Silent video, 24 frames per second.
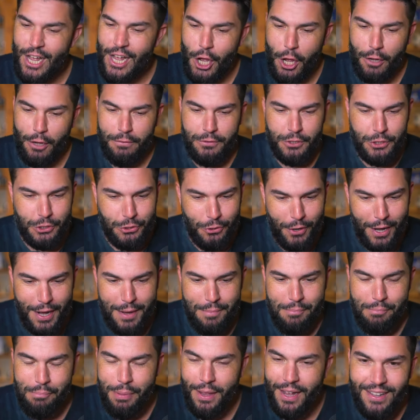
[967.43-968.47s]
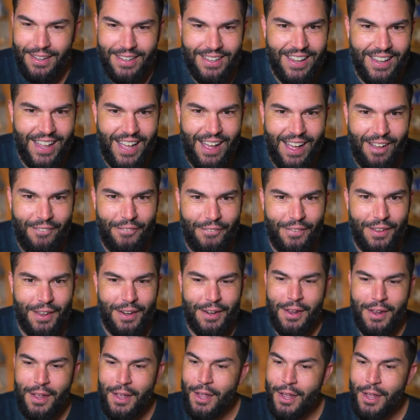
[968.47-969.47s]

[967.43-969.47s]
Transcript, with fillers: of straight belly laughing,